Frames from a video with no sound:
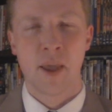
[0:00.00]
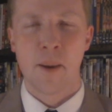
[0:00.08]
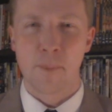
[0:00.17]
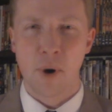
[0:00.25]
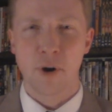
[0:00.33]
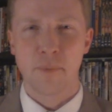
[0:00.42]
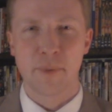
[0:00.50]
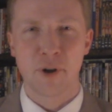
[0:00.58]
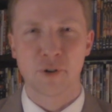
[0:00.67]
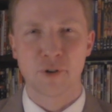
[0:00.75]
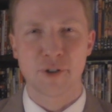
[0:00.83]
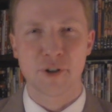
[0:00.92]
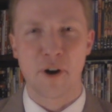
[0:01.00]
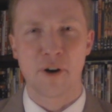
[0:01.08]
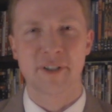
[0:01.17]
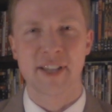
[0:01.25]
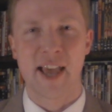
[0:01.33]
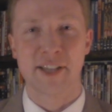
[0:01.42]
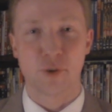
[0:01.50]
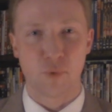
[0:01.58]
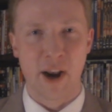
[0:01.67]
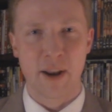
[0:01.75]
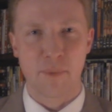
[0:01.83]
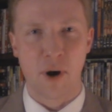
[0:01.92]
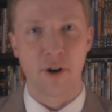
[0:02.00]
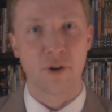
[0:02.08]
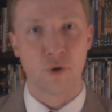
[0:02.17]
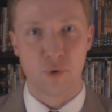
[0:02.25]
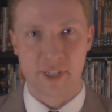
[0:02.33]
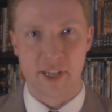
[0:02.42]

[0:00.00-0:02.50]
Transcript: Martin Milner stars as the writing partner who is